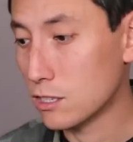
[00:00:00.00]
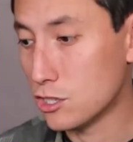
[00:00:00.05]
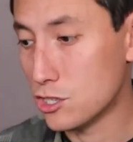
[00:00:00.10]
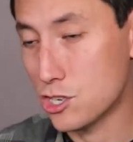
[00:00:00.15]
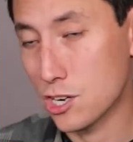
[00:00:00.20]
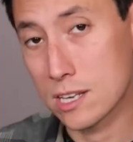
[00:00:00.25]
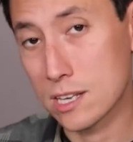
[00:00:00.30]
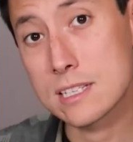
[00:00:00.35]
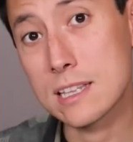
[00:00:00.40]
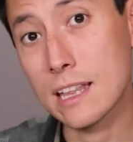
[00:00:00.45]

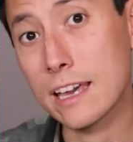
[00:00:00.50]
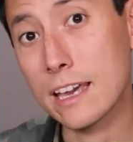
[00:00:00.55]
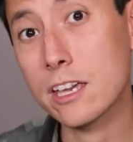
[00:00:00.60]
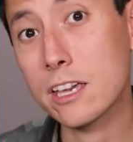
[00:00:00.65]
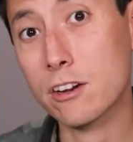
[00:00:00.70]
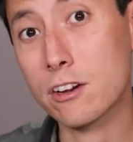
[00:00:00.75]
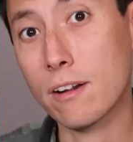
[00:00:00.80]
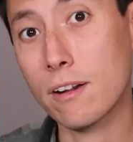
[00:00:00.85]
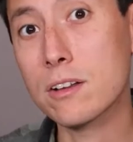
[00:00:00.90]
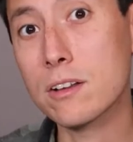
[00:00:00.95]
just
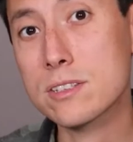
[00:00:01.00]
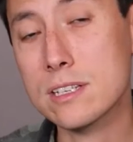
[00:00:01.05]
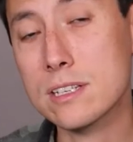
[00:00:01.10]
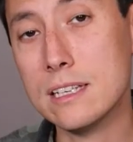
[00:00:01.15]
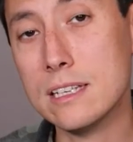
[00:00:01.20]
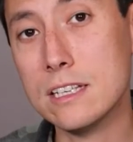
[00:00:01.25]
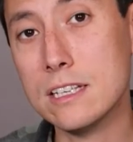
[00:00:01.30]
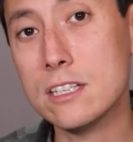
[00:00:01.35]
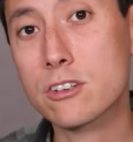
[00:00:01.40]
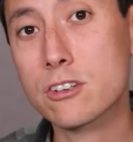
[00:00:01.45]
like your
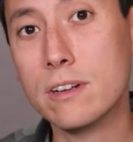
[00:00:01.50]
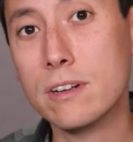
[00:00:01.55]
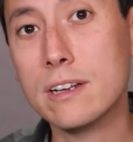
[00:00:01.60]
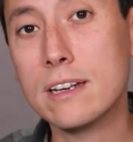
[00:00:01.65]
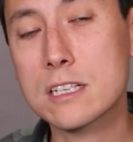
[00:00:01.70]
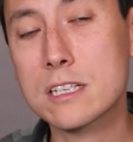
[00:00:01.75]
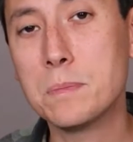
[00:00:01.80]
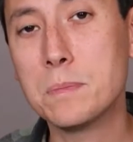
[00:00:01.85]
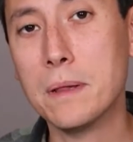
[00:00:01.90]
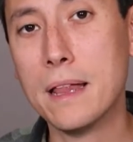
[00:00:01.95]
LCD screen
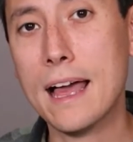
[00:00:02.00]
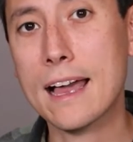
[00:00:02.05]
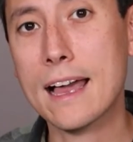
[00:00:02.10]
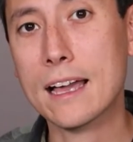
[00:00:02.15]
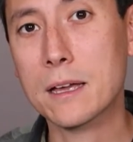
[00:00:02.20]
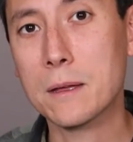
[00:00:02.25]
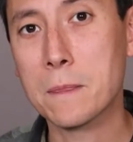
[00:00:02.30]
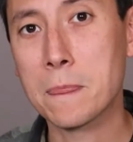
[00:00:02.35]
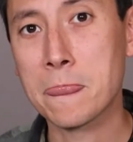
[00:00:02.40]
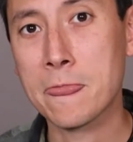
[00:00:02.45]
is
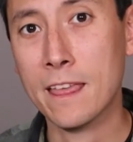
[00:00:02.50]
black,